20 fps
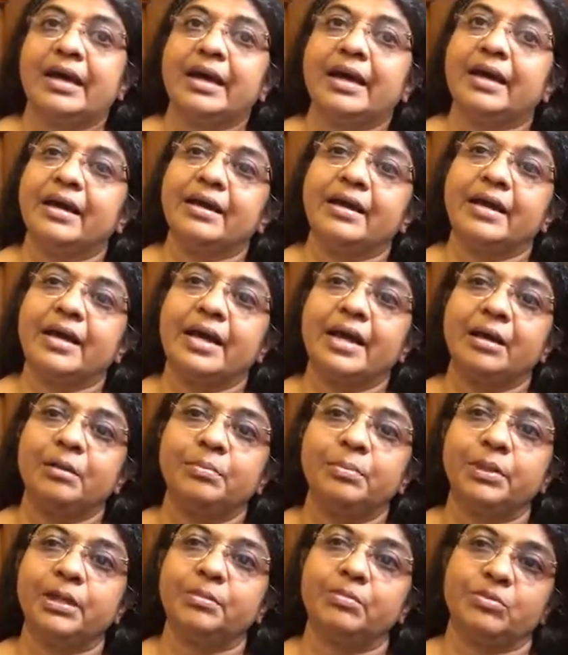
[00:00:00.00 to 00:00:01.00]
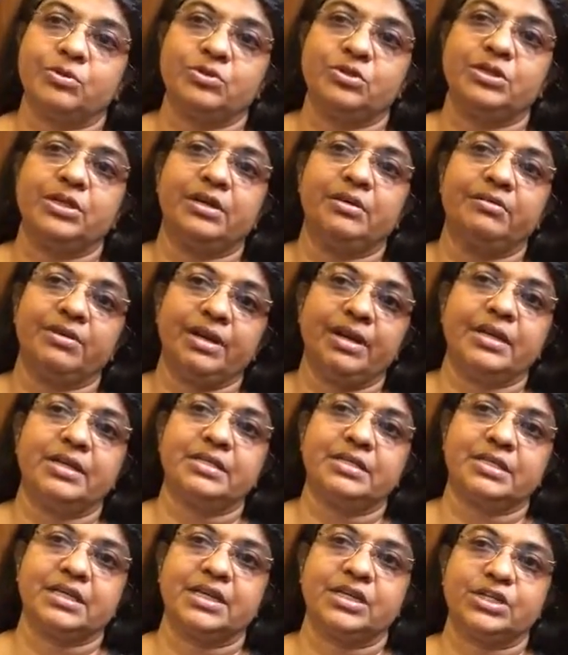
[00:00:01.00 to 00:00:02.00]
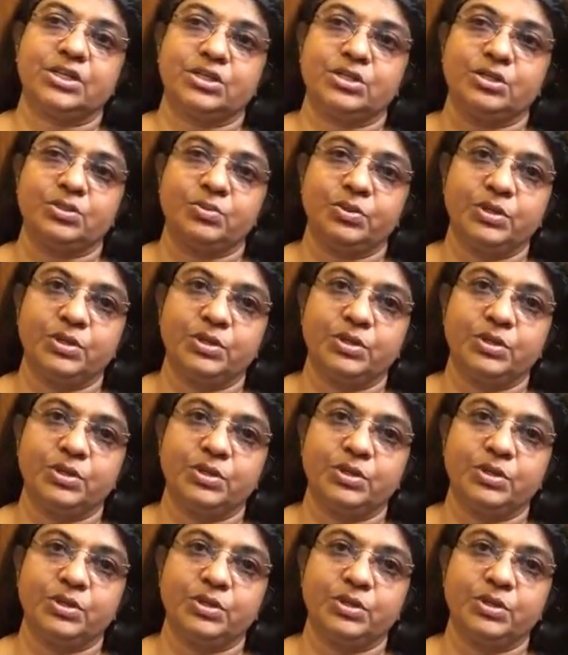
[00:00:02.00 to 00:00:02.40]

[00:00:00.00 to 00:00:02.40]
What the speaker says: and help them to generate discussions